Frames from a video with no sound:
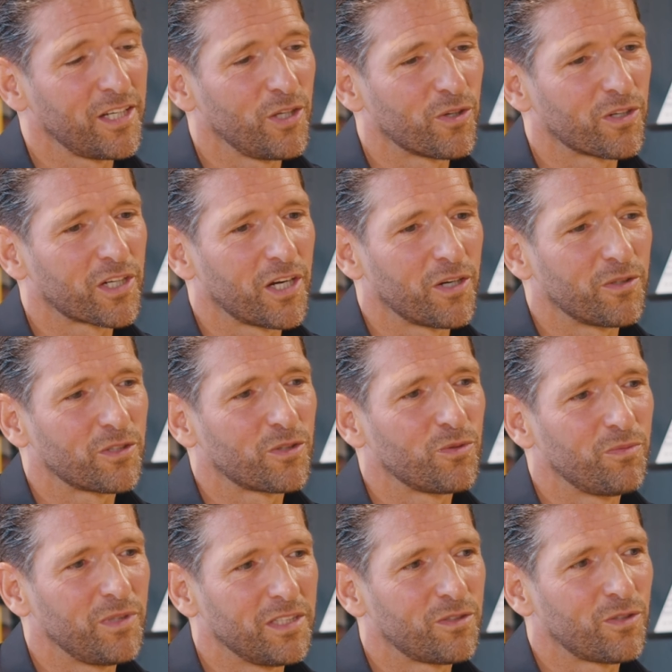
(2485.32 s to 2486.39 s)
You're going to
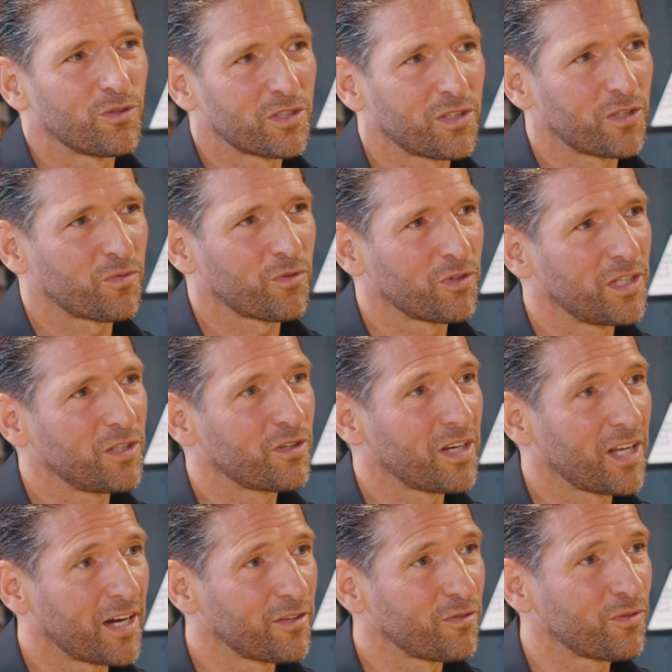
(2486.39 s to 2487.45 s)
be successful in your
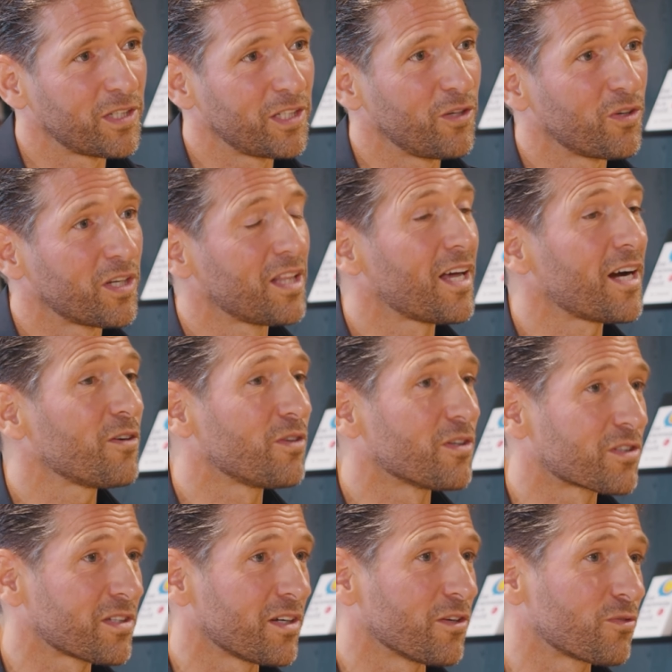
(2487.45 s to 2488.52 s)
life when you allow
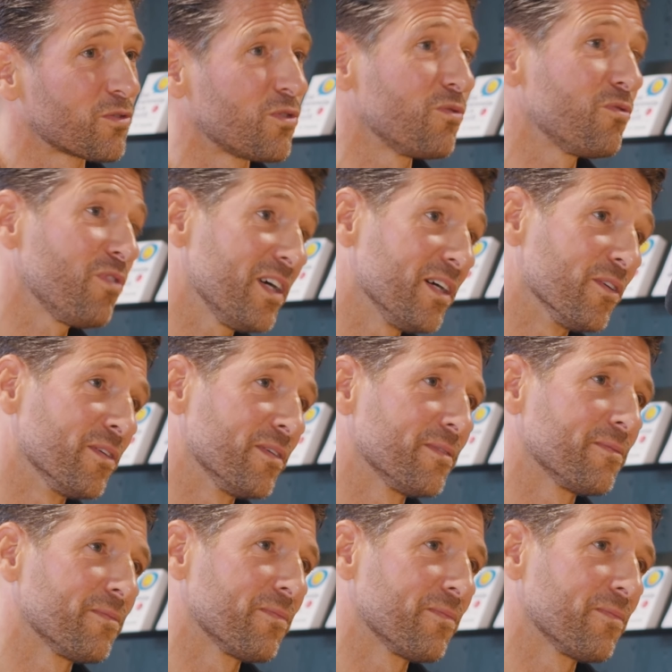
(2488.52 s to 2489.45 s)
yourself to fail.